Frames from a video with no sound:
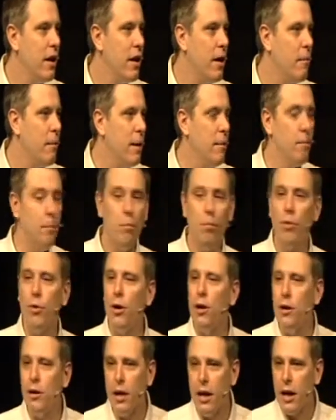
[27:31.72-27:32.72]
I mean,
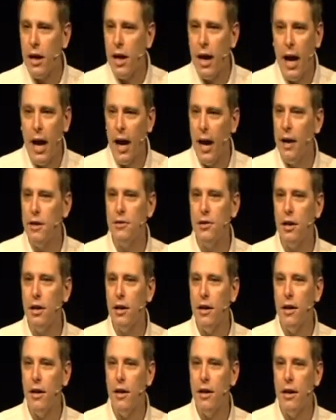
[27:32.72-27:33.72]
brilliant guys.
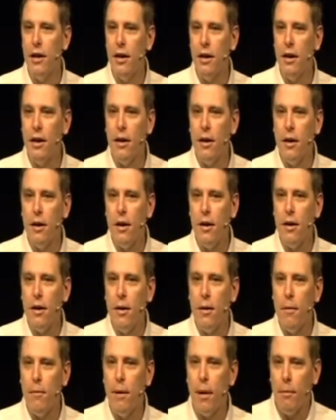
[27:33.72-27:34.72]

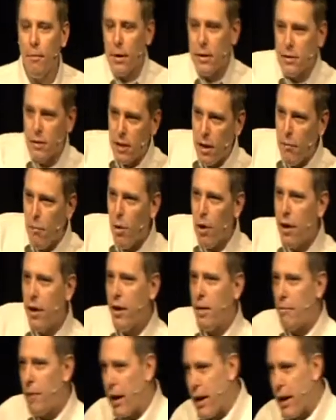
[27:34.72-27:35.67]
But somewhere in them,